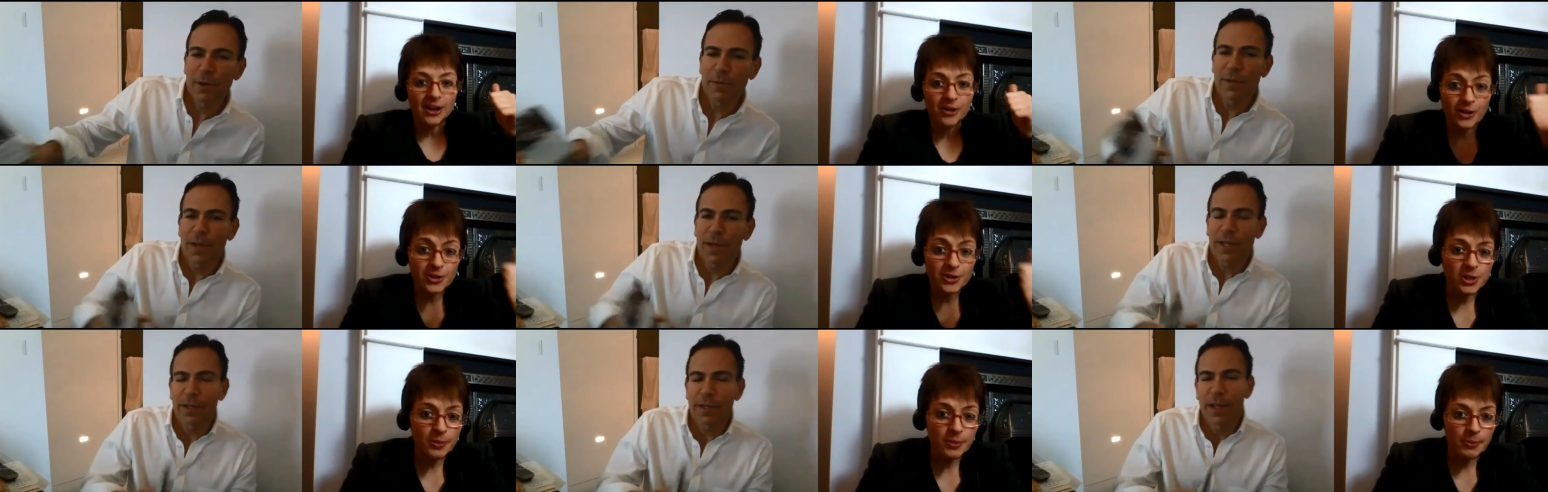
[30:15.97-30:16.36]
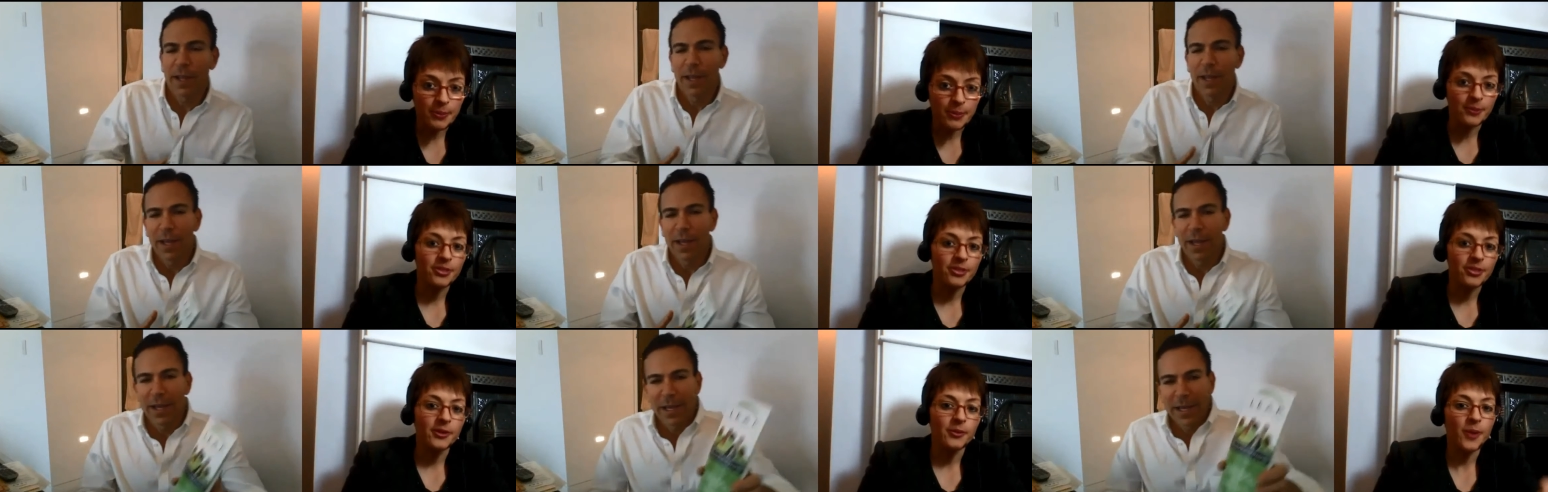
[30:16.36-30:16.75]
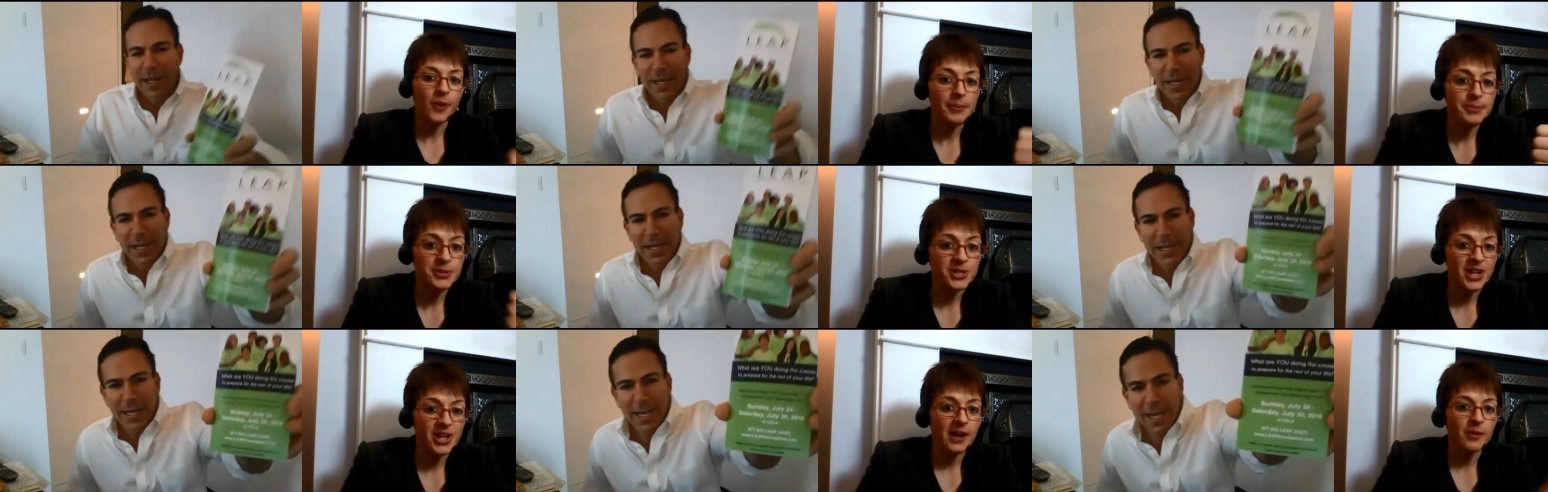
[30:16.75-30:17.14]
Speaker 1: I'll also put the
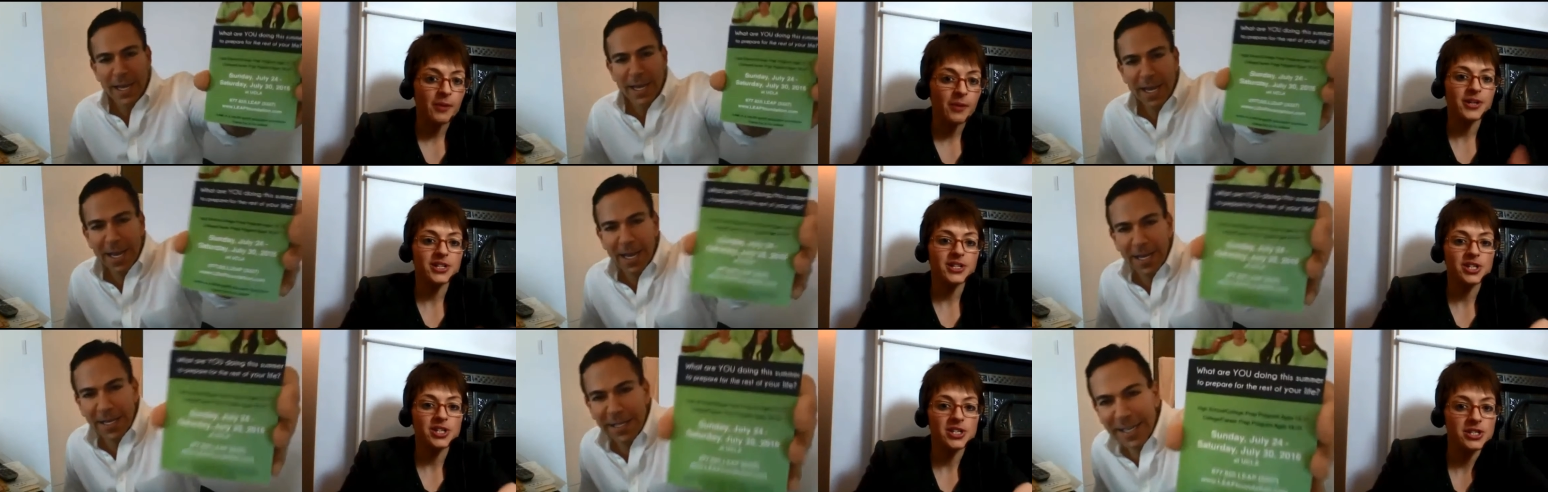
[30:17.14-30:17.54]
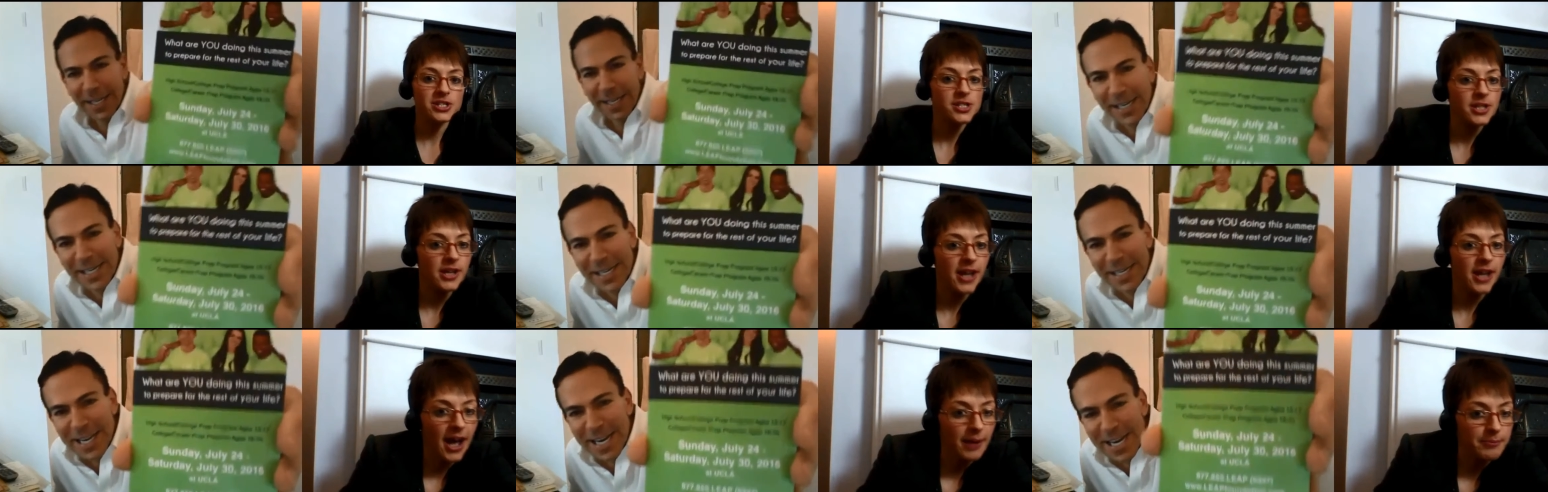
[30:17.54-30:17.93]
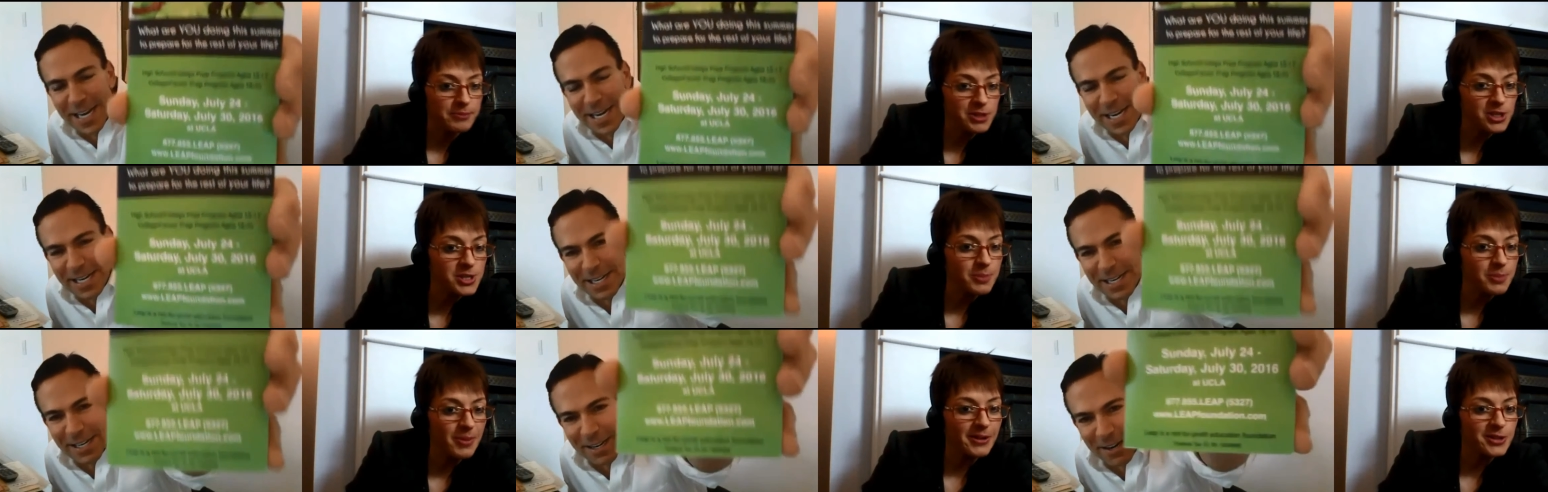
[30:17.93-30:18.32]
website, which is yeah.
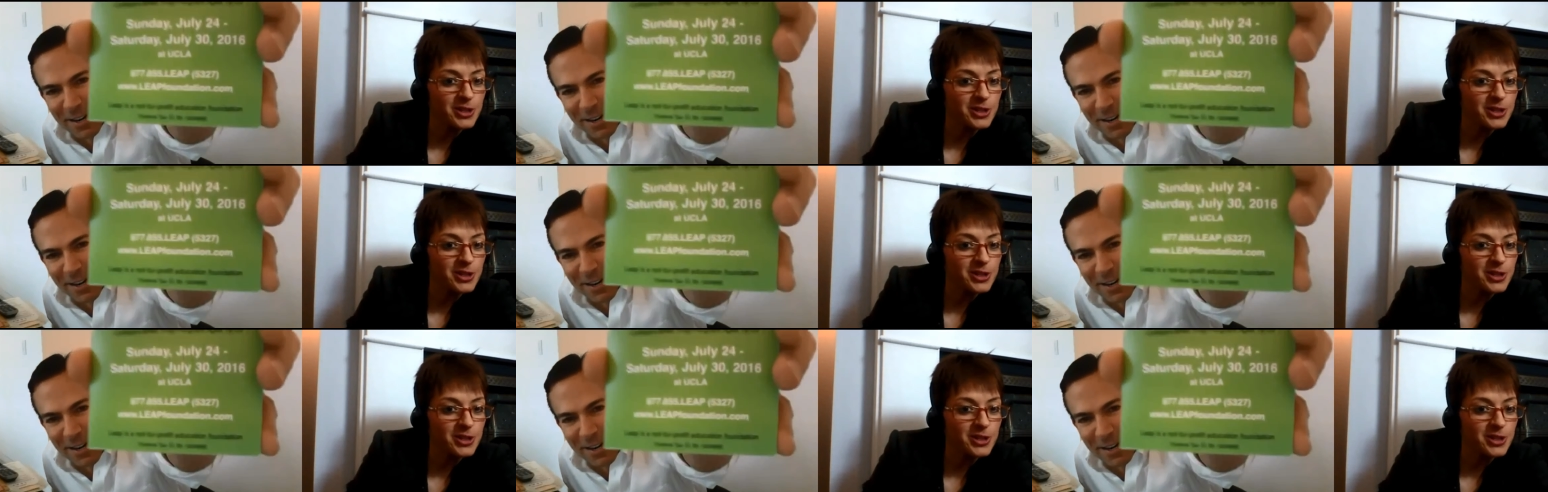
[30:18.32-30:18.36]
just